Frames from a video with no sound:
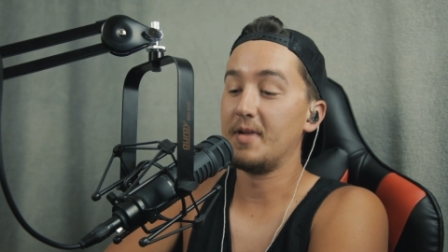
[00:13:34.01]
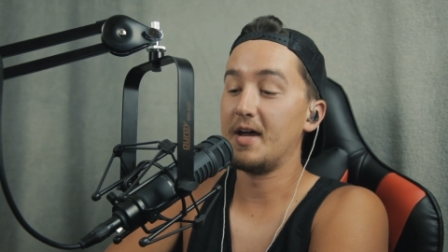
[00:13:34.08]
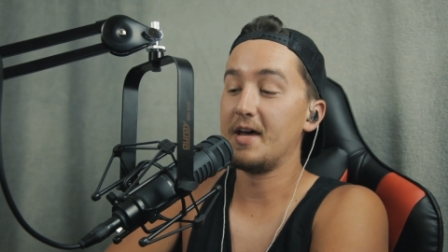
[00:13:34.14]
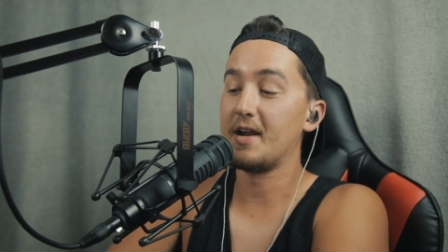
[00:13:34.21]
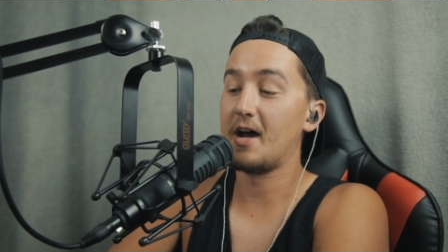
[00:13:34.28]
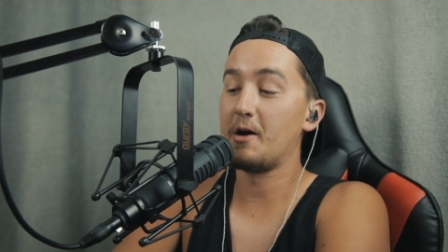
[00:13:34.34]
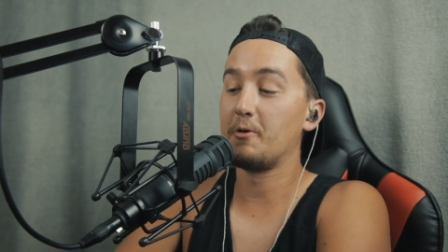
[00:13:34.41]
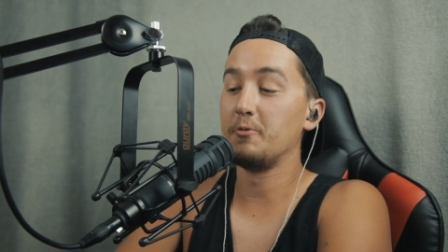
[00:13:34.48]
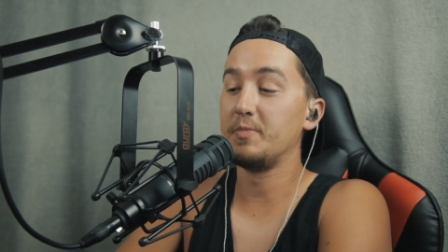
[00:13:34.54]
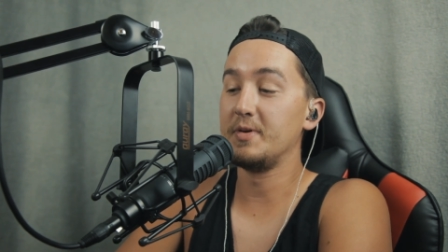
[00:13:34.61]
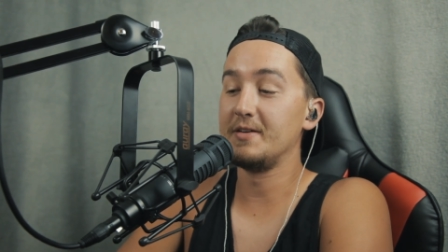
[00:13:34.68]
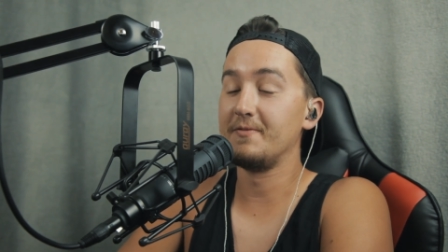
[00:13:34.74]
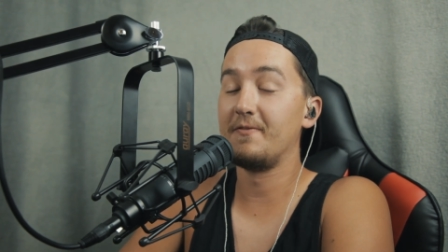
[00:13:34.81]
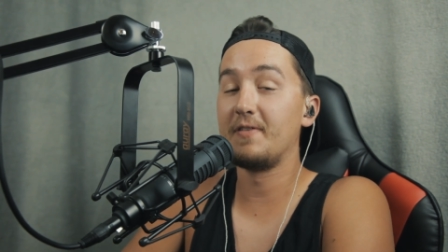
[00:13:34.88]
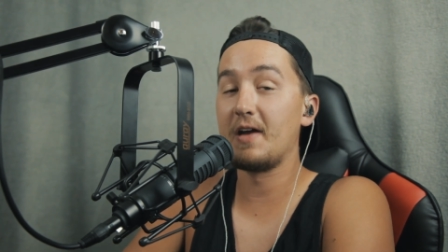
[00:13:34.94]
And I will
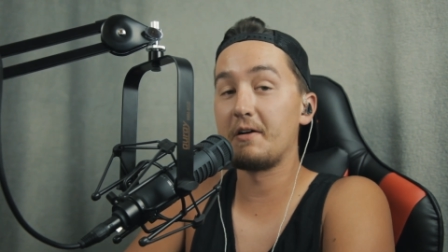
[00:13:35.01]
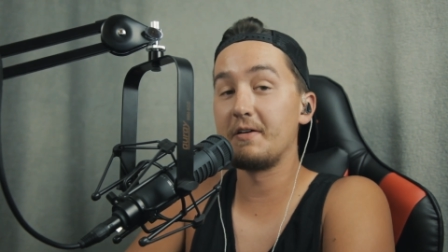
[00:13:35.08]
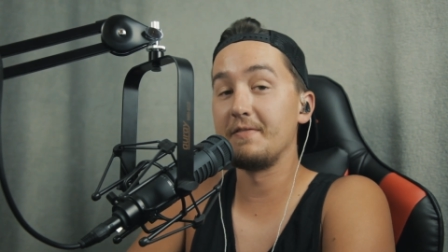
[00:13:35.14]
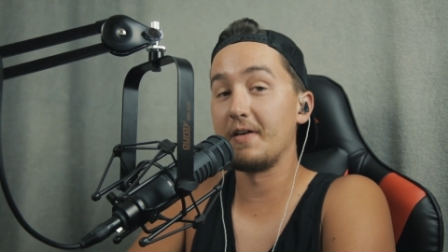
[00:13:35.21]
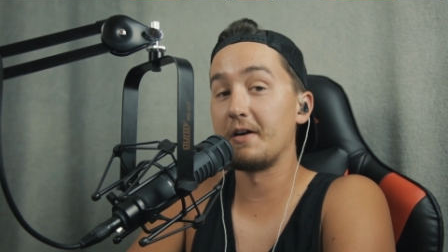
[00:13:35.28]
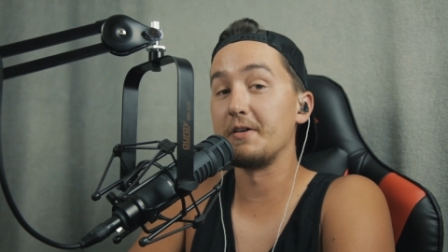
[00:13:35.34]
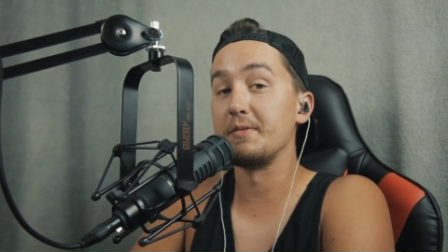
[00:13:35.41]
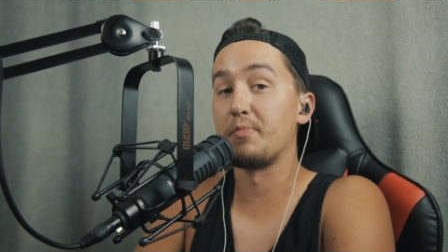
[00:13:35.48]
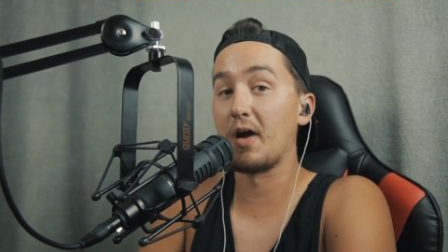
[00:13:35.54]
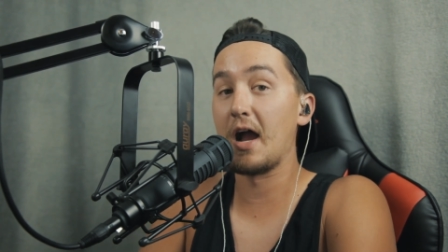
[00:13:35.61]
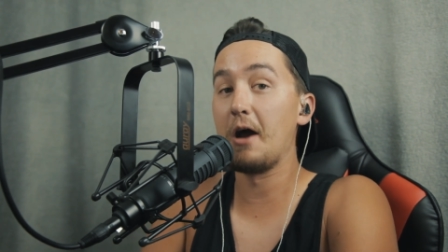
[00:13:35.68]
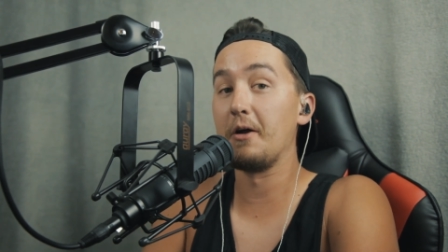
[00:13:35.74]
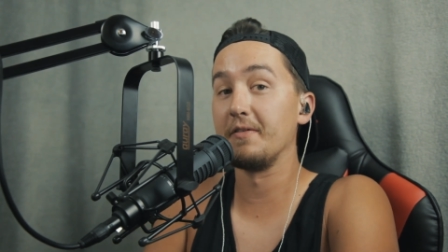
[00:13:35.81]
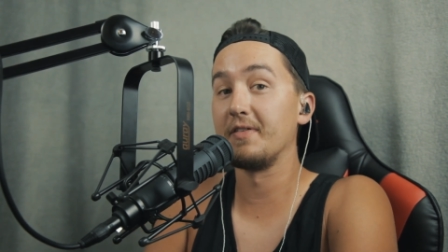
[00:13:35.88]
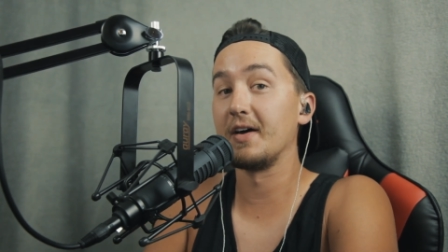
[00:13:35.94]
be very, very
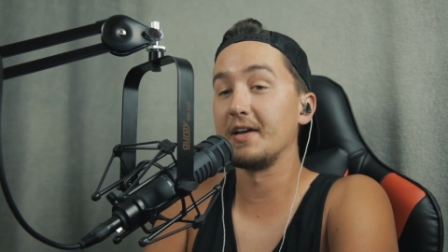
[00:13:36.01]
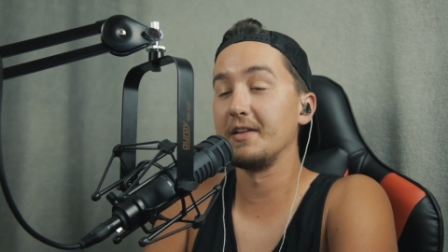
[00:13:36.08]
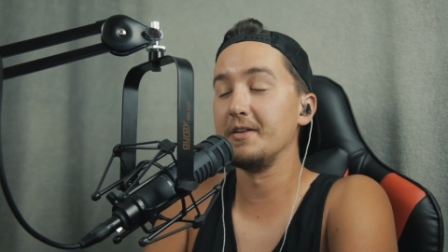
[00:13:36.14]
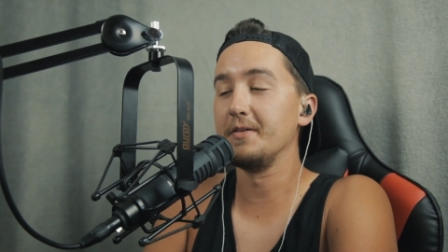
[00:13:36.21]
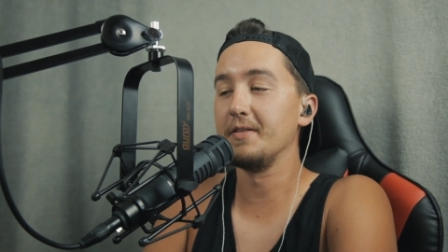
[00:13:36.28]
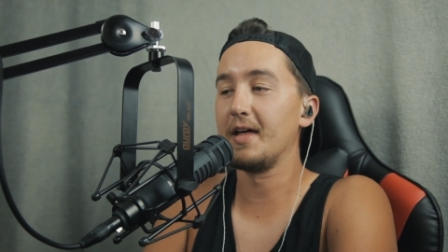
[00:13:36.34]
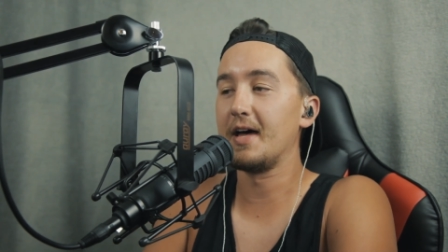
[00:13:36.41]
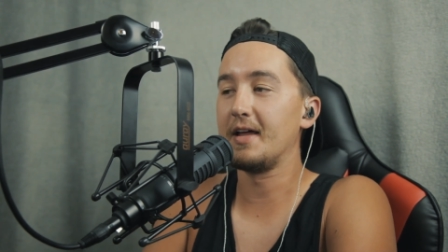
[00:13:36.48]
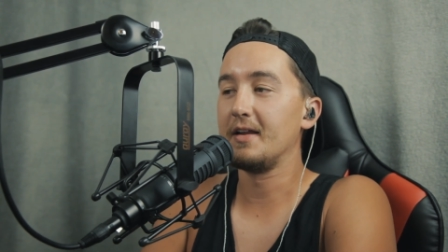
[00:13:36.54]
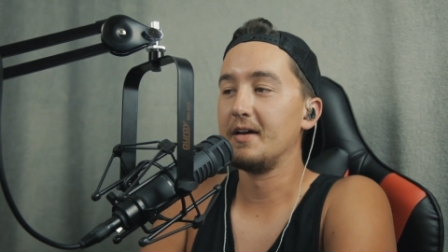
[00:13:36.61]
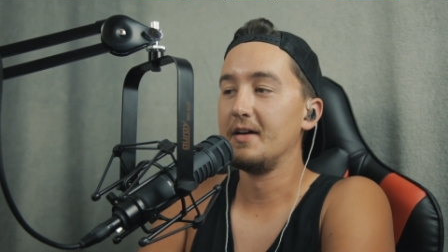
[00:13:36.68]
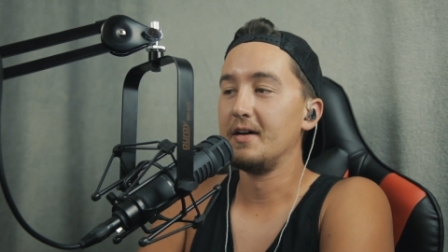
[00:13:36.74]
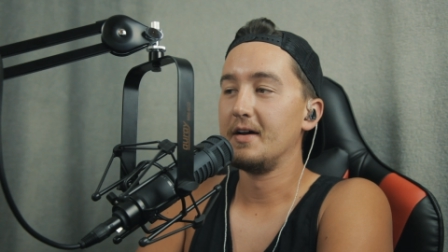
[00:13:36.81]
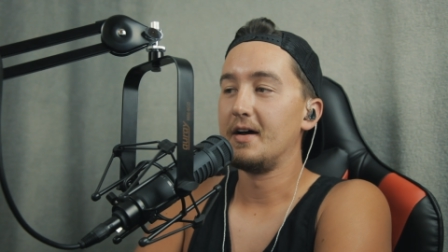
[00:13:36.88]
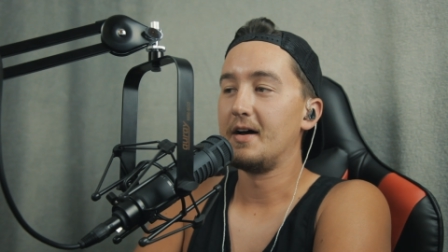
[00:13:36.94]
proud if I can do that.
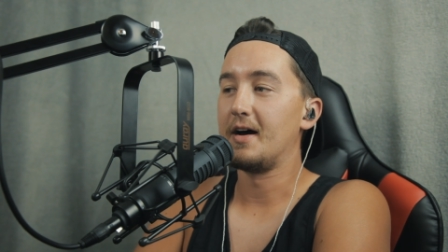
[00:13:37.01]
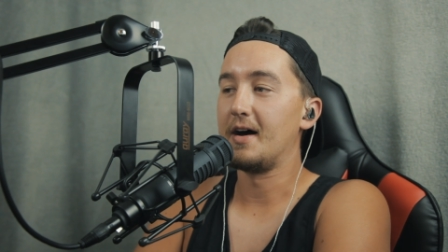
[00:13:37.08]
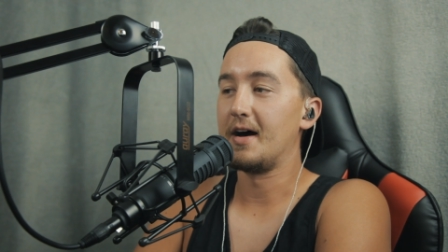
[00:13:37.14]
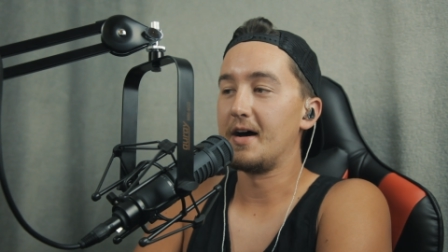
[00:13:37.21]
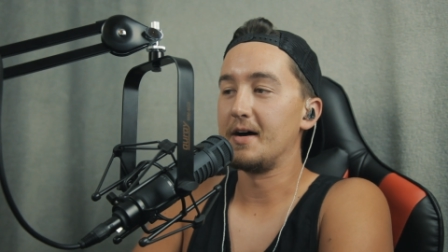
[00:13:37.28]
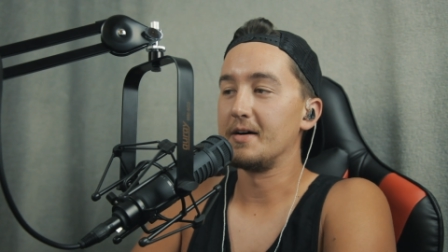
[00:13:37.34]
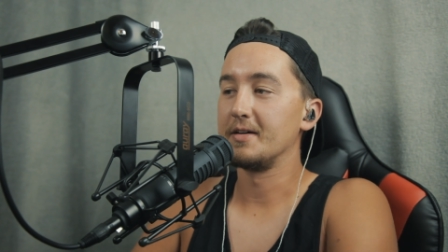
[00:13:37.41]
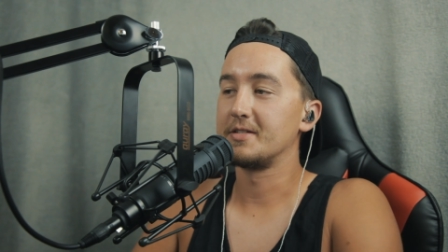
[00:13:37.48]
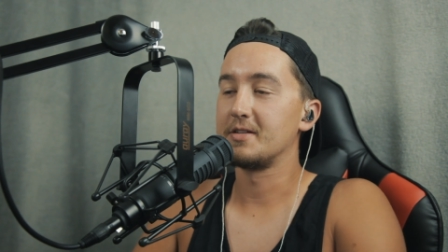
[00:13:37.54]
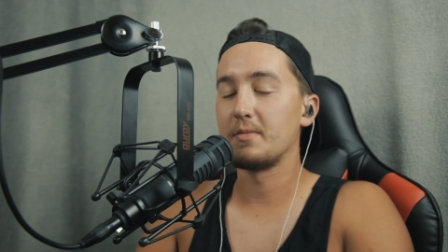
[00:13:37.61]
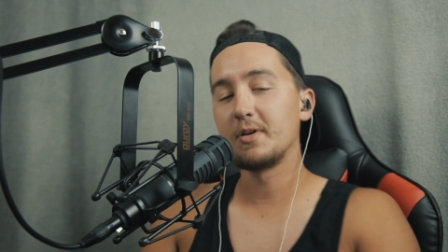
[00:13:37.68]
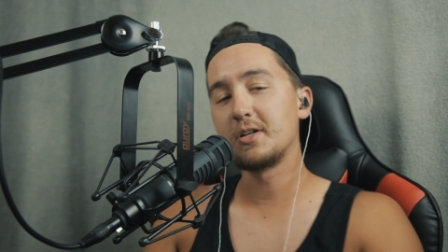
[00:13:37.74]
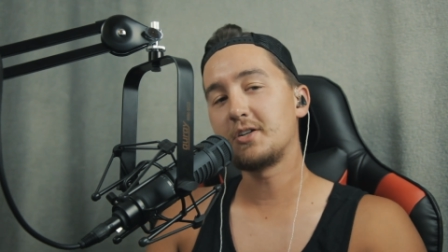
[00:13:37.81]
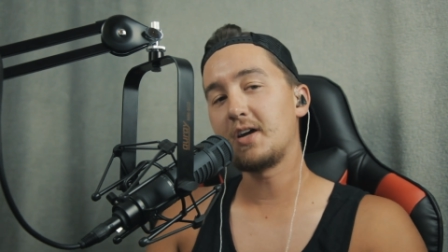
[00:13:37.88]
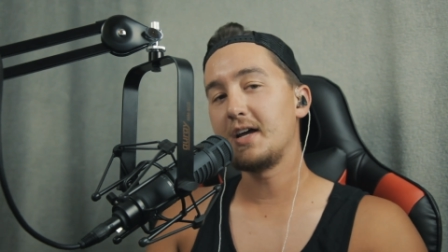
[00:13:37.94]
Uh, so I'm
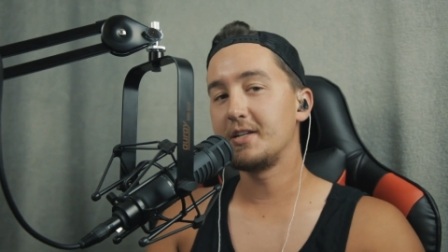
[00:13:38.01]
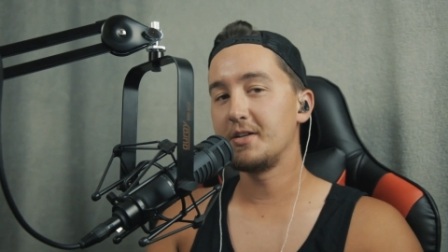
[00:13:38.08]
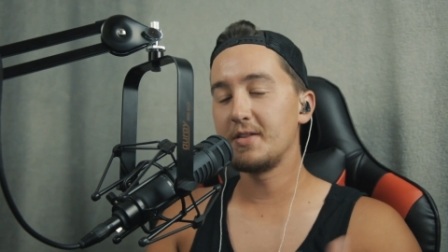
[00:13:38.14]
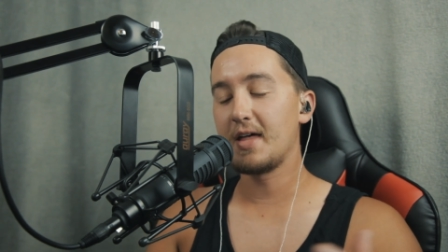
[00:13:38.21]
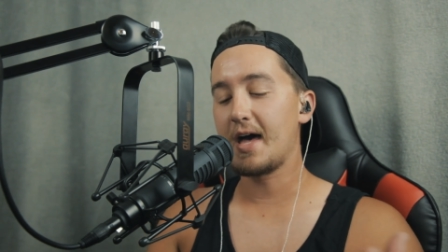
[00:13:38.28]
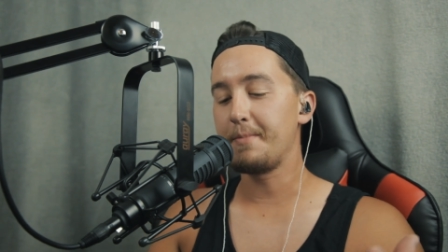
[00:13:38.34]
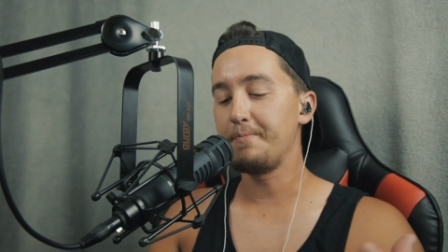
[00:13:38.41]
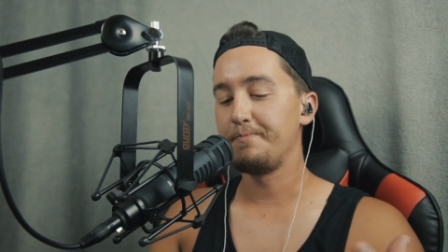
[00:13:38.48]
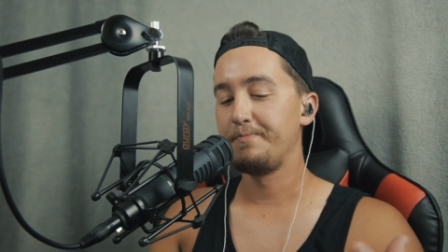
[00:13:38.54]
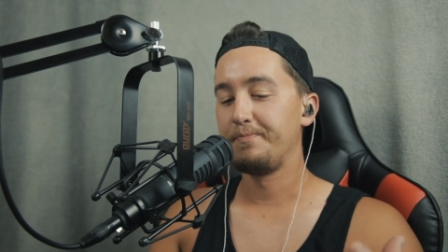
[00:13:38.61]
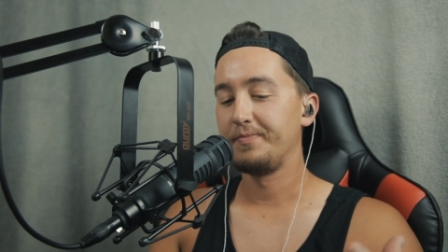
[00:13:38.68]
going to try to do that.